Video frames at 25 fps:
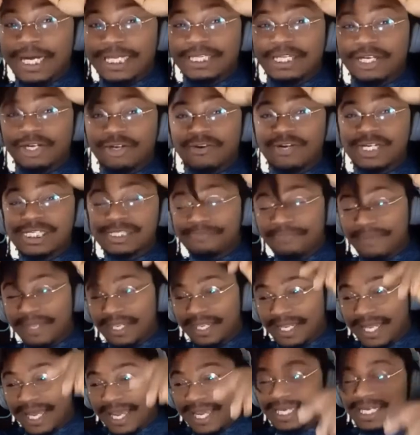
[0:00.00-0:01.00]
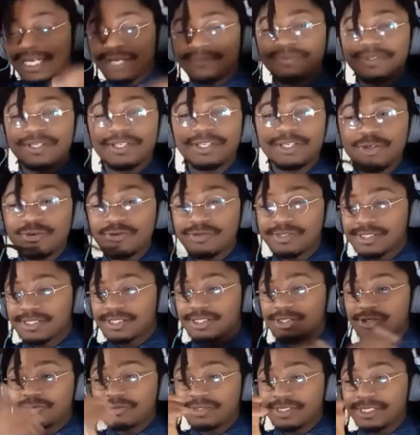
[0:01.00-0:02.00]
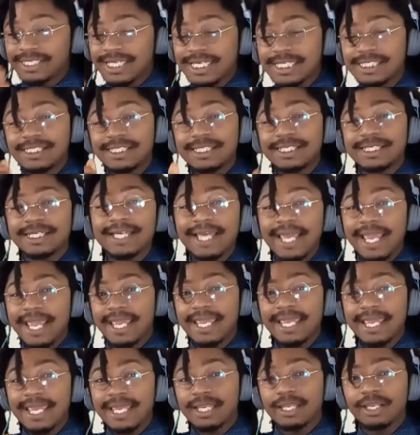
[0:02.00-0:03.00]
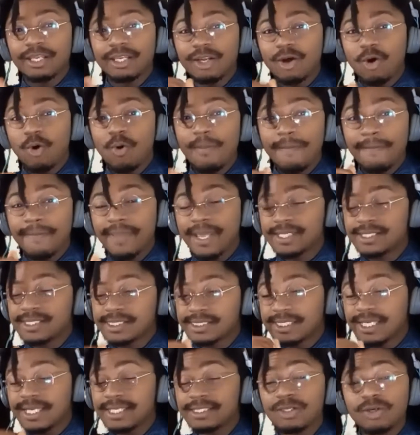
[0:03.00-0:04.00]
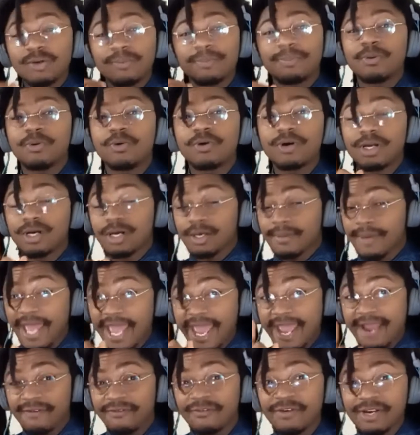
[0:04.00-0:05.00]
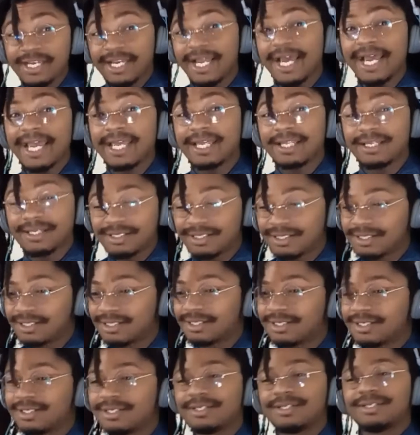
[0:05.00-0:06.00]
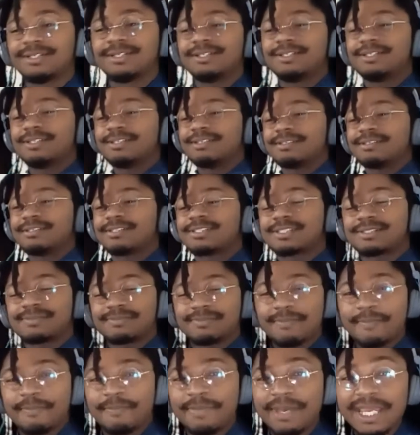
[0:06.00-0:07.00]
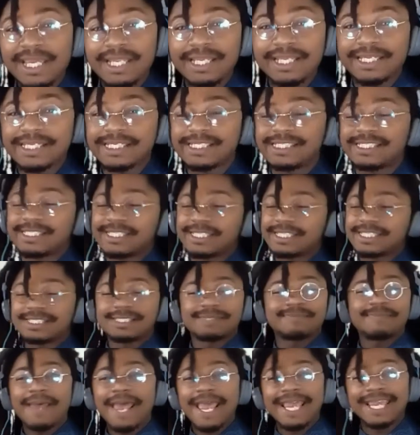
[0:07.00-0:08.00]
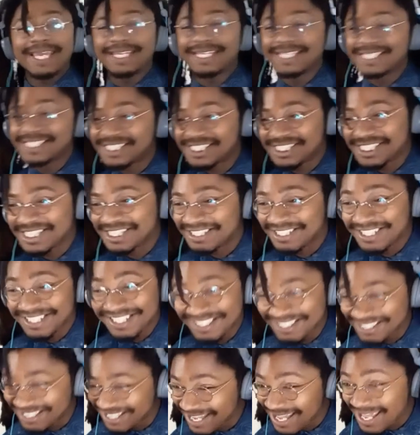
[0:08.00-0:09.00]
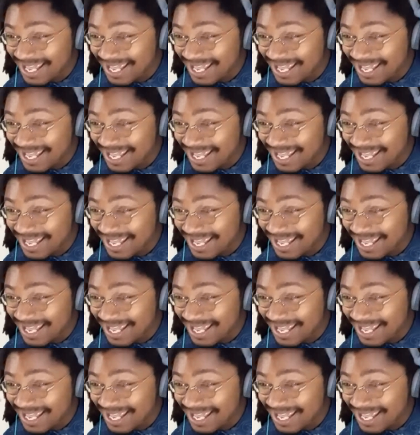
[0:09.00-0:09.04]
crispy lineup, the new suit. This nigga ain't getting no bitches. He's on Pornhub every night, beating his shit, smacking his shit, nigga. He